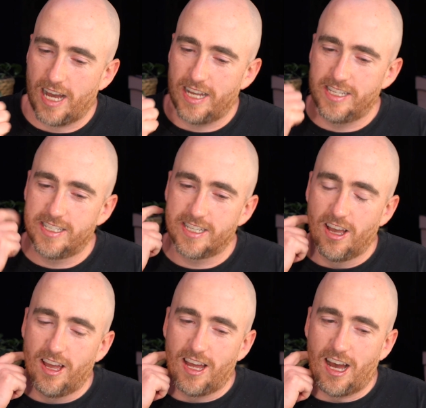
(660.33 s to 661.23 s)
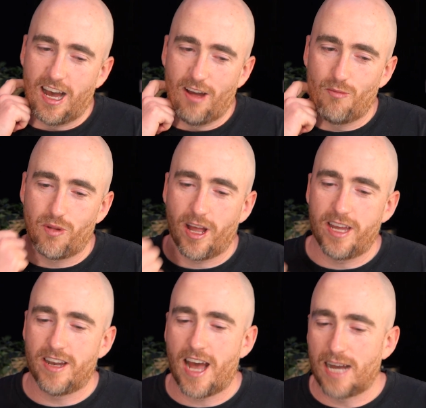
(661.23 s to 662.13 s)
has
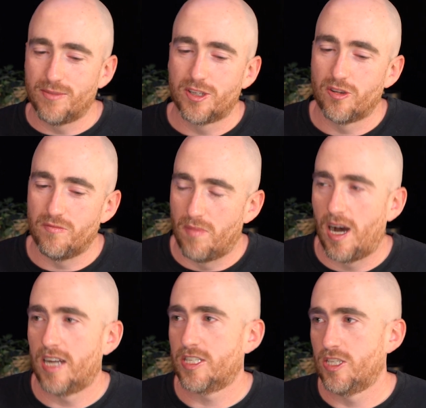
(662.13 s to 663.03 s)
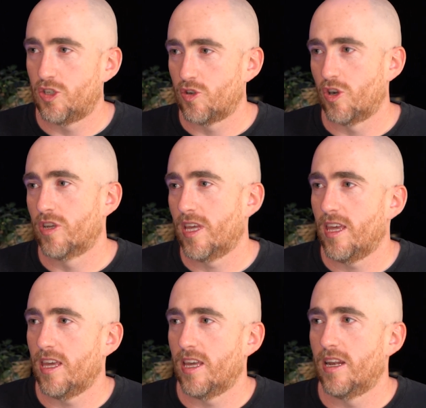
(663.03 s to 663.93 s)
played an absolute masterstroke
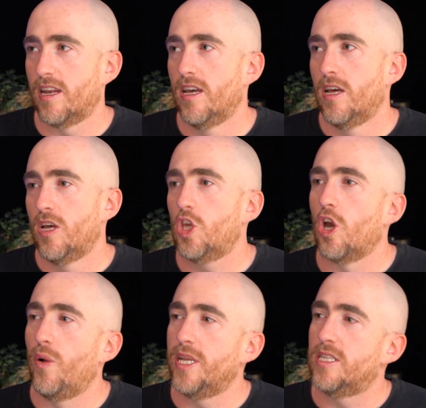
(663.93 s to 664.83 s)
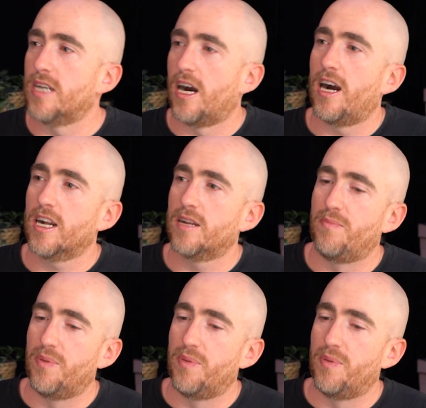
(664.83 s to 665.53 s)
in going dark,